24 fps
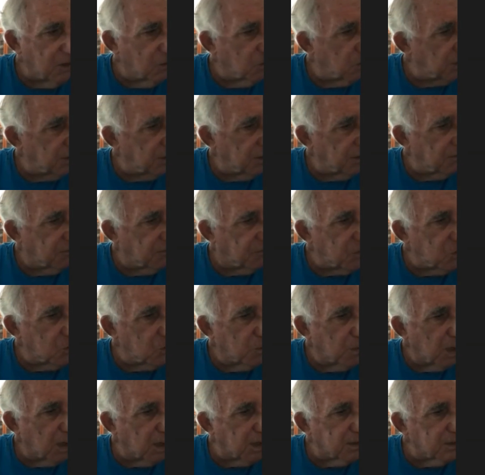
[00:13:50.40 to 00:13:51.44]
within a few
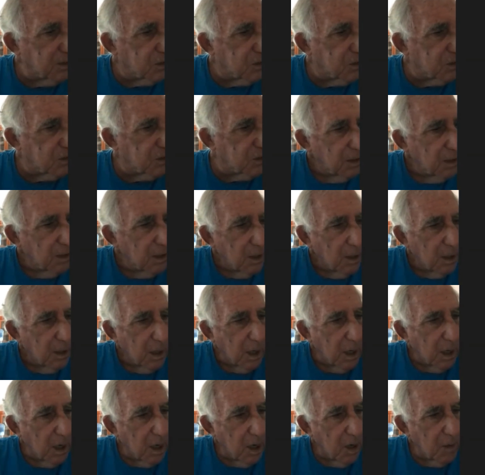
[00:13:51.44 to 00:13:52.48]
months,
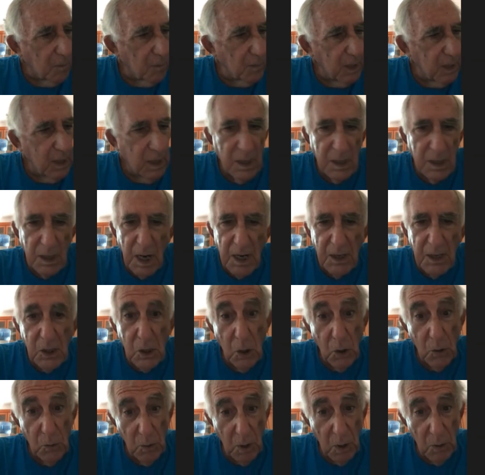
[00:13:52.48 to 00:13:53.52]
um, he and I
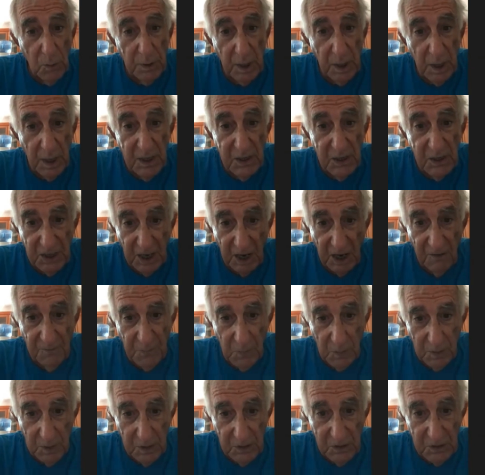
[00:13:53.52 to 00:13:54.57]
co-wrote a
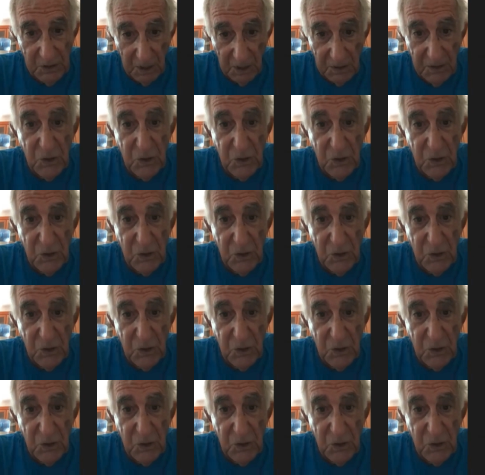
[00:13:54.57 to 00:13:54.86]
Sanford and Son